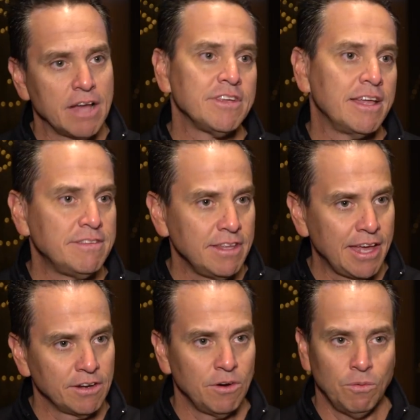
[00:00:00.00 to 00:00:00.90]
outside see
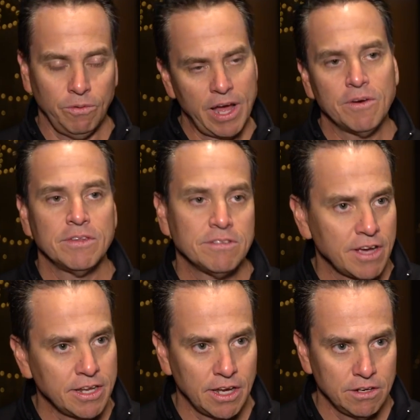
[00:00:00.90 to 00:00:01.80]
that and go, well, how could this
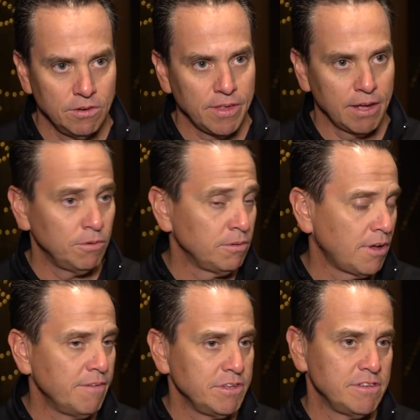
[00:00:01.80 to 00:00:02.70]
guy not know that? Well,
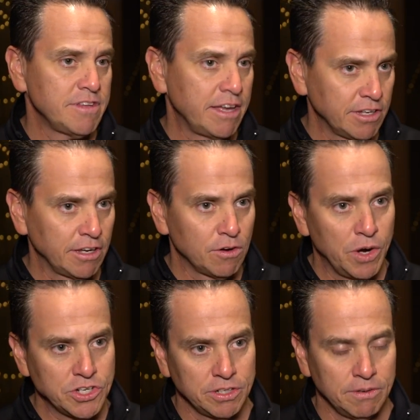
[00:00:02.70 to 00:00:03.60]
obviously he's asking a
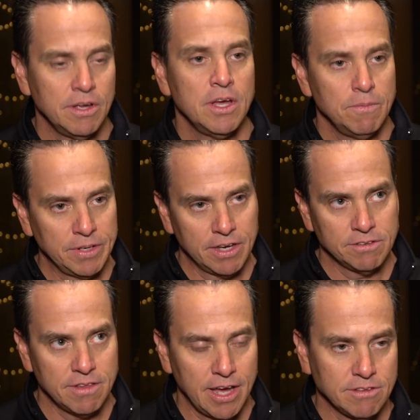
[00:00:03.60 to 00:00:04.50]
question
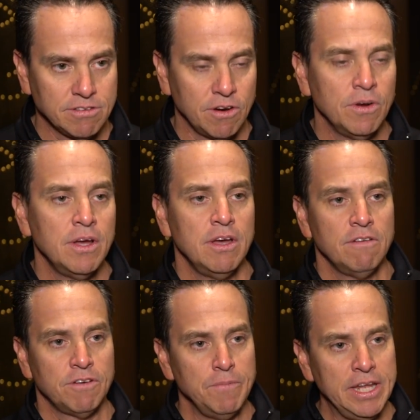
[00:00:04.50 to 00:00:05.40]
because of that. So
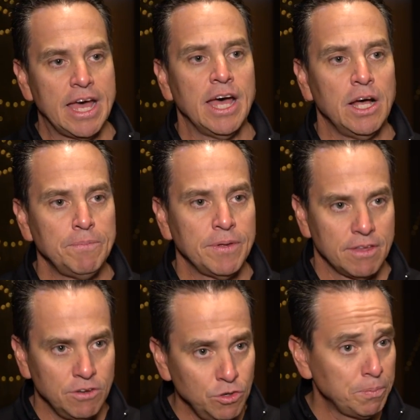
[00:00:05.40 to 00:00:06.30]
for me to help
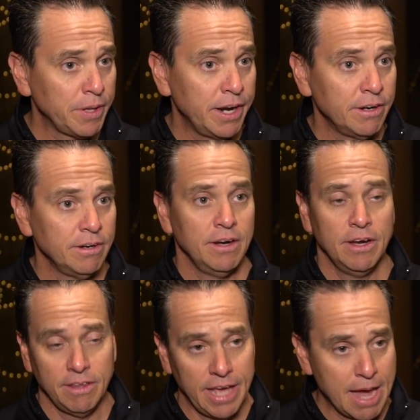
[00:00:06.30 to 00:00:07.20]
the new player, the